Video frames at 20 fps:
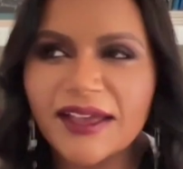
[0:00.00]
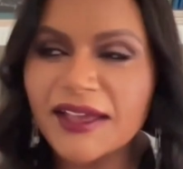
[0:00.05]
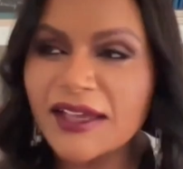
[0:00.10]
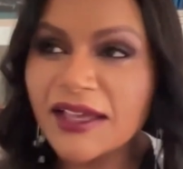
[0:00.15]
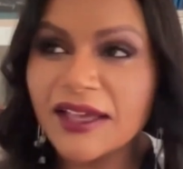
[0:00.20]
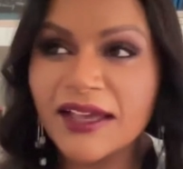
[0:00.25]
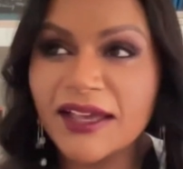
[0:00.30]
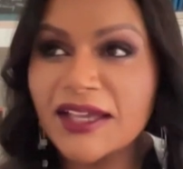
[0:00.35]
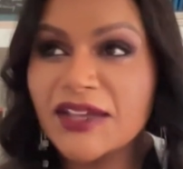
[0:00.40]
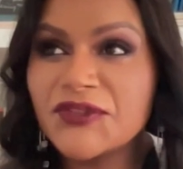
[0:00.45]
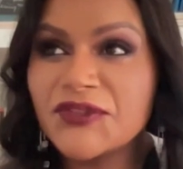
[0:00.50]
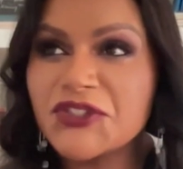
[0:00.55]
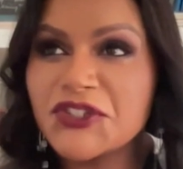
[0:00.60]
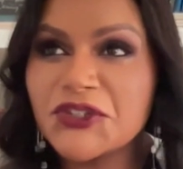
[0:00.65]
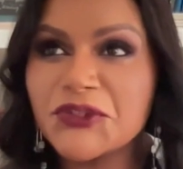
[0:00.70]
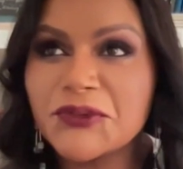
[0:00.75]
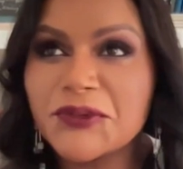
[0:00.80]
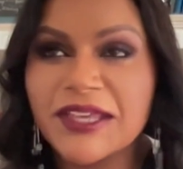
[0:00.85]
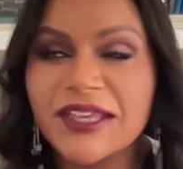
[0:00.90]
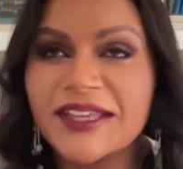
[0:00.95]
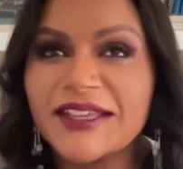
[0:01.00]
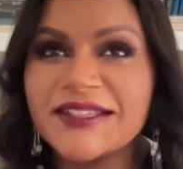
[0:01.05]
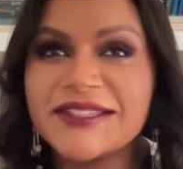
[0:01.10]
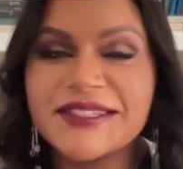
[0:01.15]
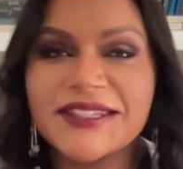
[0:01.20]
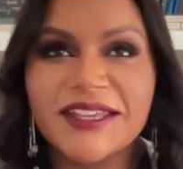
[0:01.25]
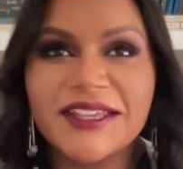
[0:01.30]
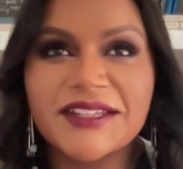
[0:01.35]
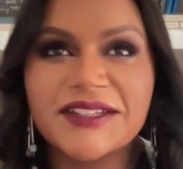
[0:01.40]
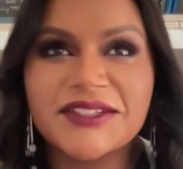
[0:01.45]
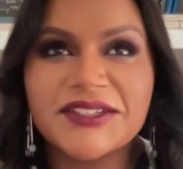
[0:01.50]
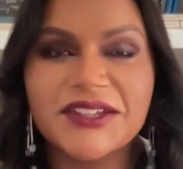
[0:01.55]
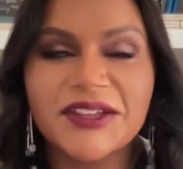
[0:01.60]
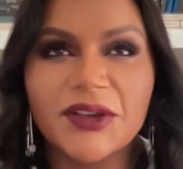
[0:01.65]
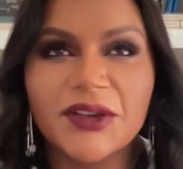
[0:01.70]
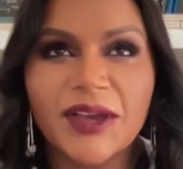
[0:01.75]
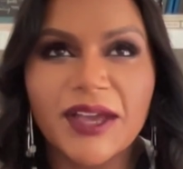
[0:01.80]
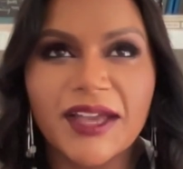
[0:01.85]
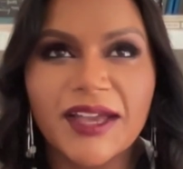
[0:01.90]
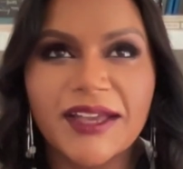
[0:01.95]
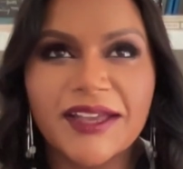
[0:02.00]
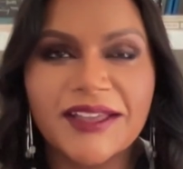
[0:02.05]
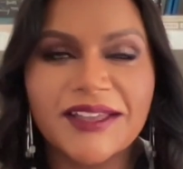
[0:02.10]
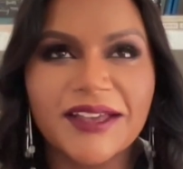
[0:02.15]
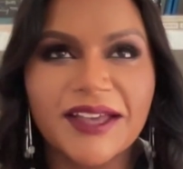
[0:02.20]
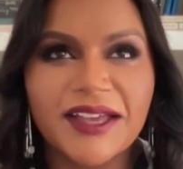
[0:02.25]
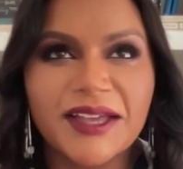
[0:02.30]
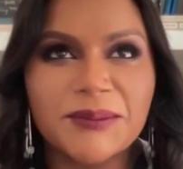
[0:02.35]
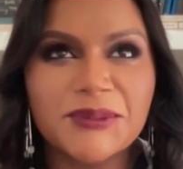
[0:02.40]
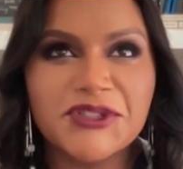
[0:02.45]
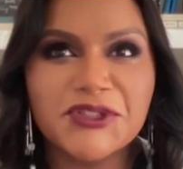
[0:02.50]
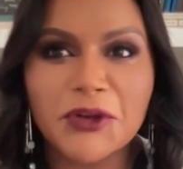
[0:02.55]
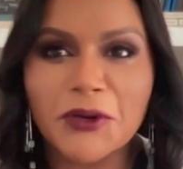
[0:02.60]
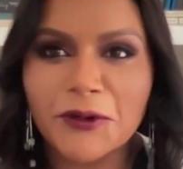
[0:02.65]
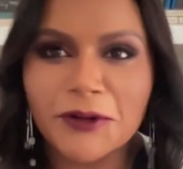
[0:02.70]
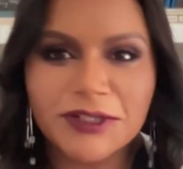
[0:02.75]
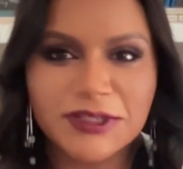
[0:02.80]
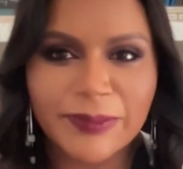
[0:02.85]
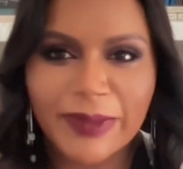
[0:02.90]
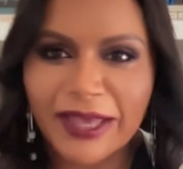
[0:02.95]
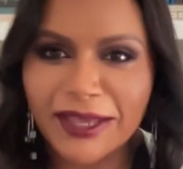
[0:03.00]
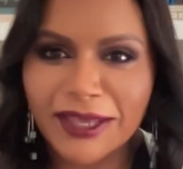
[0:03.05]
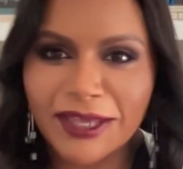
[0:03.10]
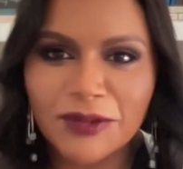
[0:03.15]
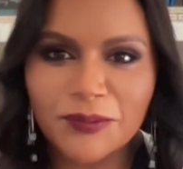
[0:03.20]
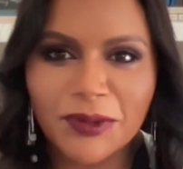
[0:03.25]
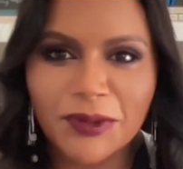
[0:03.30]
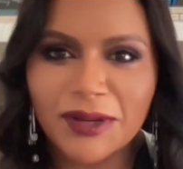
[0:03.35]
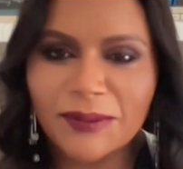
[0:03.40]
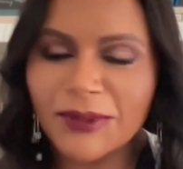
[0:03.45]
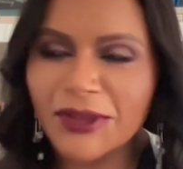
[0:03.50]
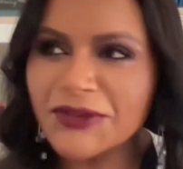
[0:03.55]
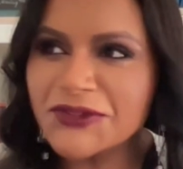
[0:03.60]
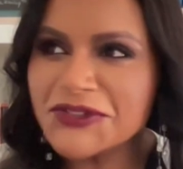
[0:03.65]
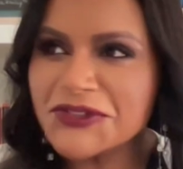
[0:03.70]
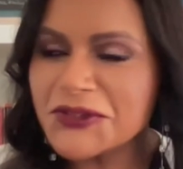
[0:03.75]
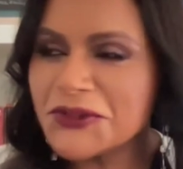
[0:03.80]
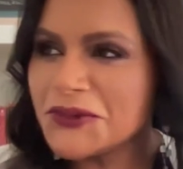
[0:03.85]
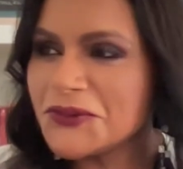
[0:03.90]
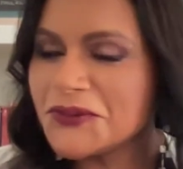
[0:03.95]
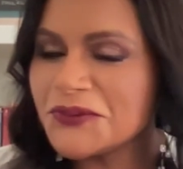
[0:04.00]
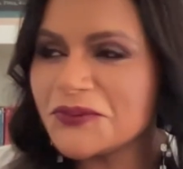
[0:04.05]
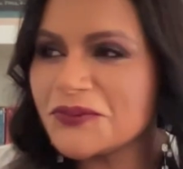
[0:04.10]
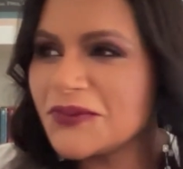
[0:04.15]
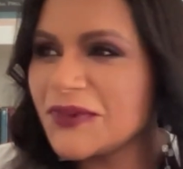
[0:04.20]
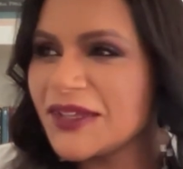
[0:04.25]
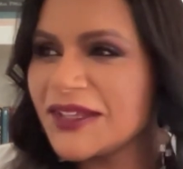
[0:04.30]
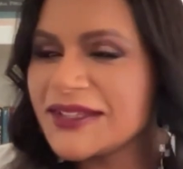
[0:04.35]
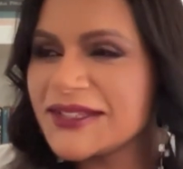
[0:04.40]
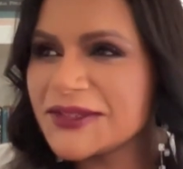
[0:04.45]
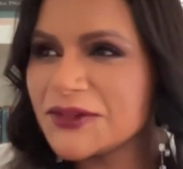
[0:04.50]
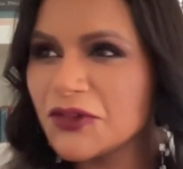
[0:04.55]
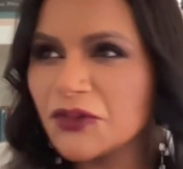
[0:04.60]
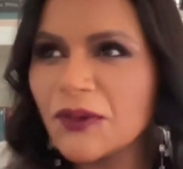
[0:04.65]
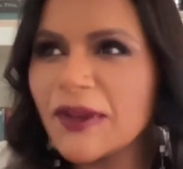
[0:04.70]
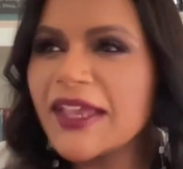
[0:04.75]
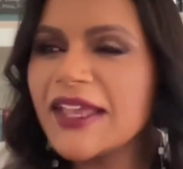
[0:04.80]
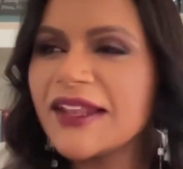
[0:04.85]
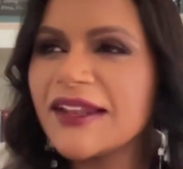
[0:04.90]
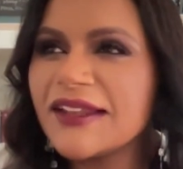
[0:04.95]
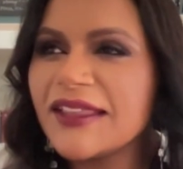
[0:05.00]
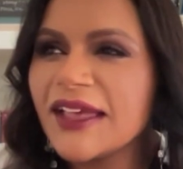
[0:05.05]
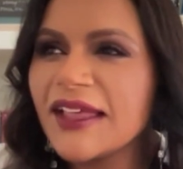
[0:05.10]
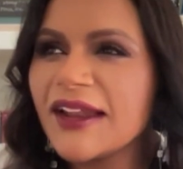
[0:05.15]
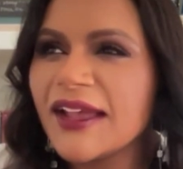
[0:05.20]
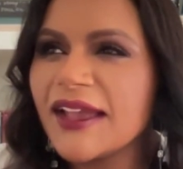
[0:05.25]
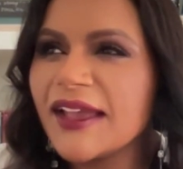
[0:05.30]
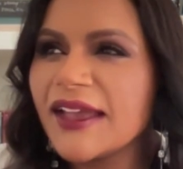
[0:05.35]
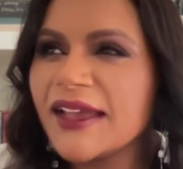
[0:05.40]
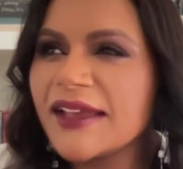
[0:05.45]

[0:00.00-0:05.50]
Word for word: I have two kids and I I'm startled by it, but I'm also it's great that I,